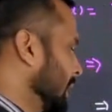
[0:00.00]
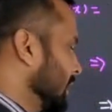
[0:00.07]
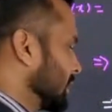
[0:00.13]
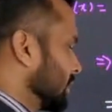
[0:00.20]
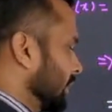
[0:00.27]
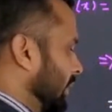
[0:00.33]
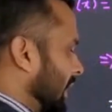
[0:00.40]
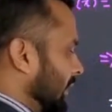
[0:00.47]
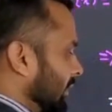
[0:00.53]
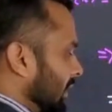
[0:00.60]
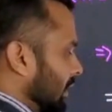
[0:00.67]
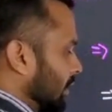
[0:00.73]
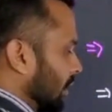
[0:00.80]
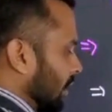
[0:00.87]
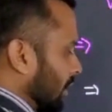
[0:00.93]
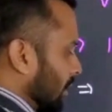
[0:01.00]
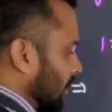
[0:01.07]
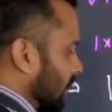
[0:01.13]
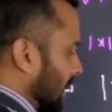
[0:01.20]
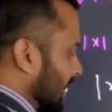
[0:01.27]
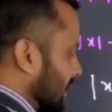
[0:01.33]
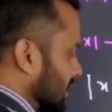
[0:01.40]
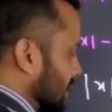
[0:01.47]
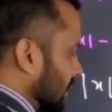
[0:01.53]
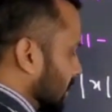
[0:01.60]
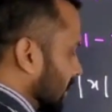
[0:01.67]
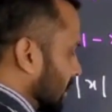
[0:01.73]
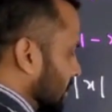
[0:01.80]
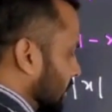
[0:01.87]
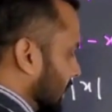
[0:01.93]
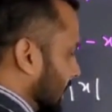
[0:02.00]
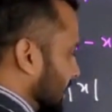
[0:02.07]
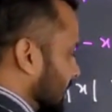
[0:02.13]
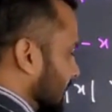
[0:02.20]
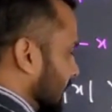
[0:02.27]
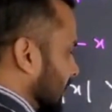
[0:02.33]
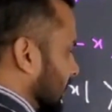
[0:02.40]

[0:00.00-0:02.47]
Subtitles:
So if I will draw y is equal to x,